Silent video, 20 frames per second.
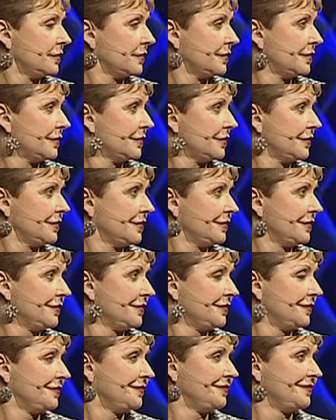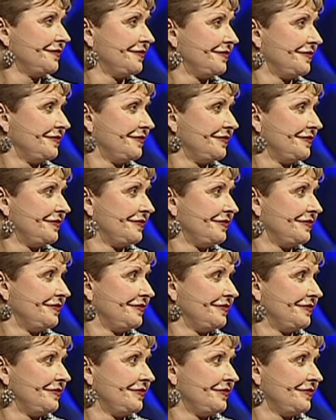
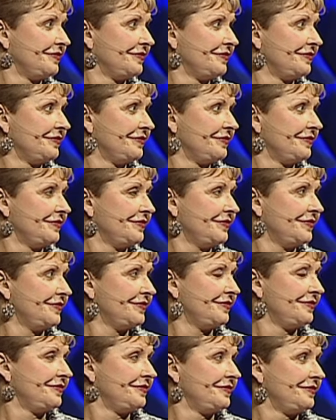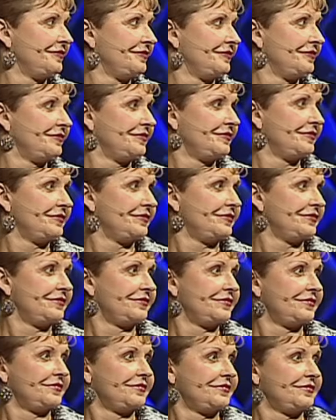
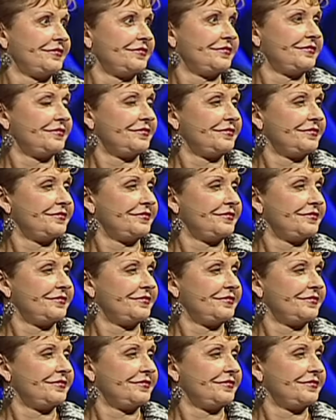[no speech]